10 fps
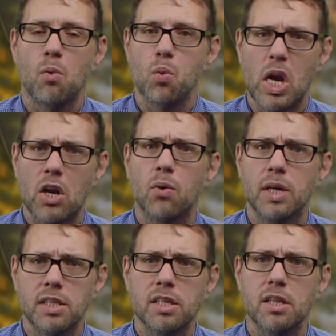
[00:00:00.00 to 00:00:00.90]
We're
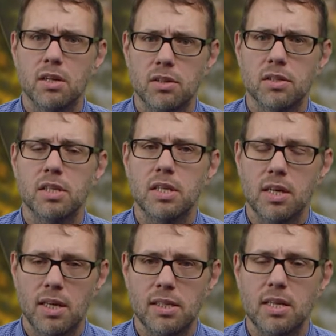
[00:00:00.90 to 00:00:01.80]
going to learn to
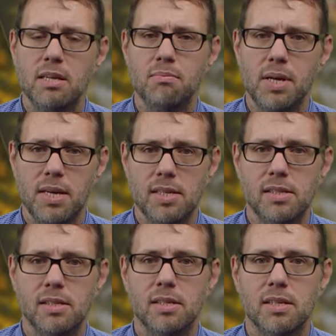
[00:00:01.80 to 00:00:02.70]
cut and
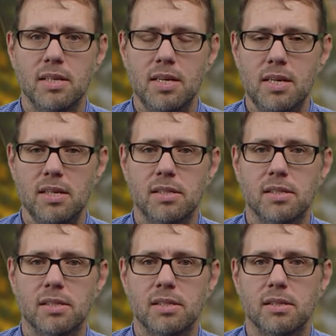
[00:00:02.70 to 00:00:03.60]
paste
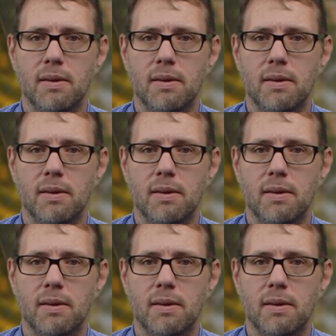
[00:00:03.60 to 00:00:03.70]
kids.